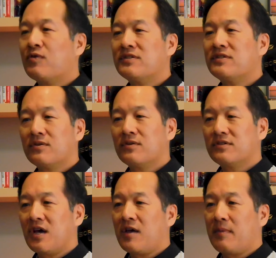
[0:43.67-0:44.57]
single
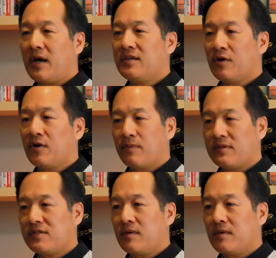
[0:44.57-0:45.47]
time I tell them the
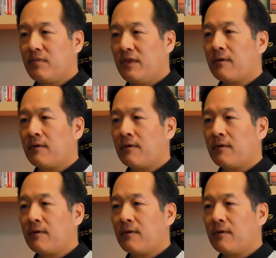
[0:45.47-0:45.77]
same thing.